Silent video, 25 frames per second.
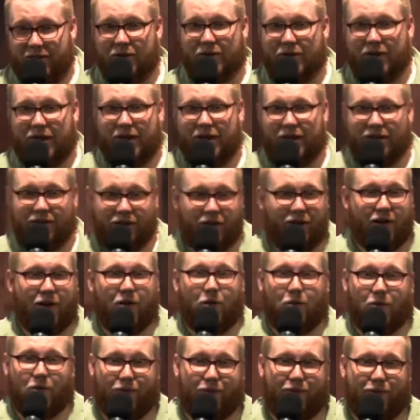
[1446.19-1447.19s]
Okay?
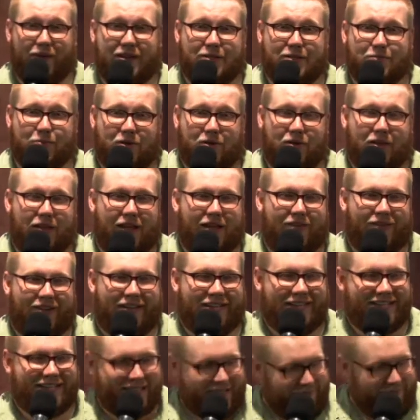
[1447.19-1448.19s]
Oh, we're Facebook Live
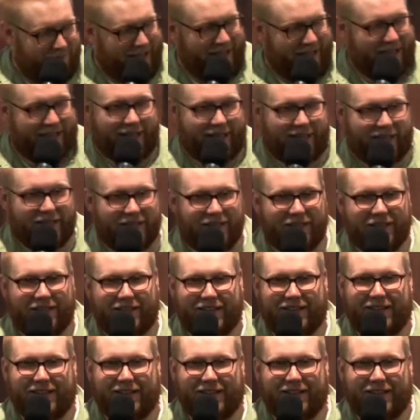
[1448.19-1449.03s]
and man.